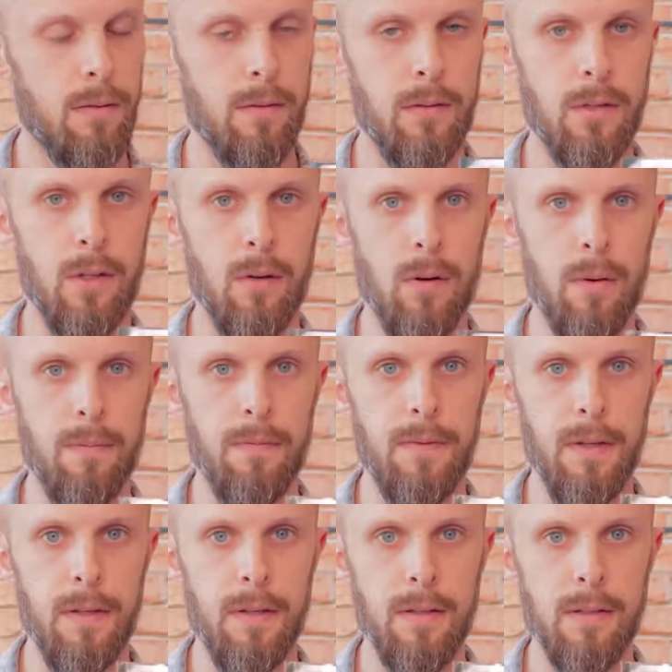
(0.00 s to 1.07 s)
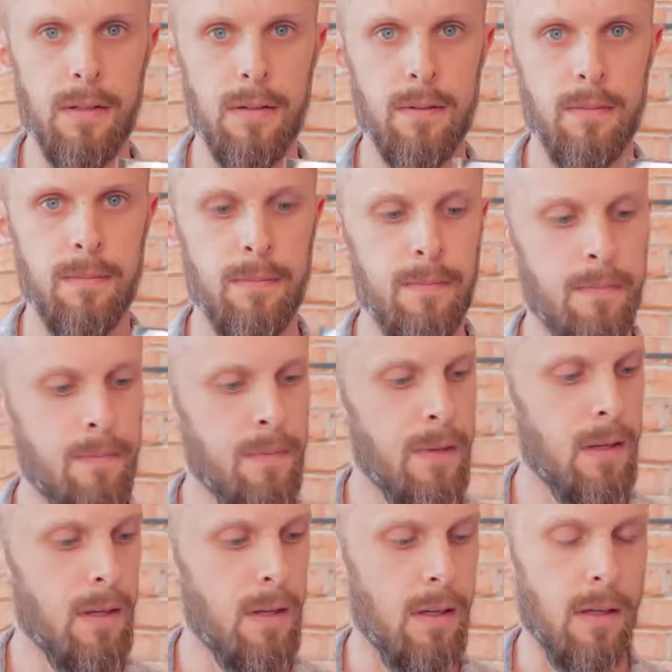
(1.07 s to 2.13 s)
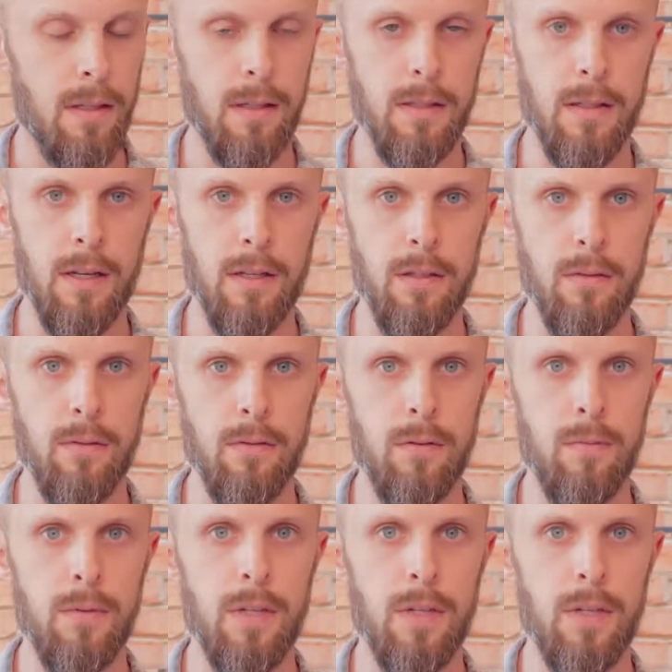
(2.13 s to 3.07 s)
Show Up Fitness, and he's got a YouTube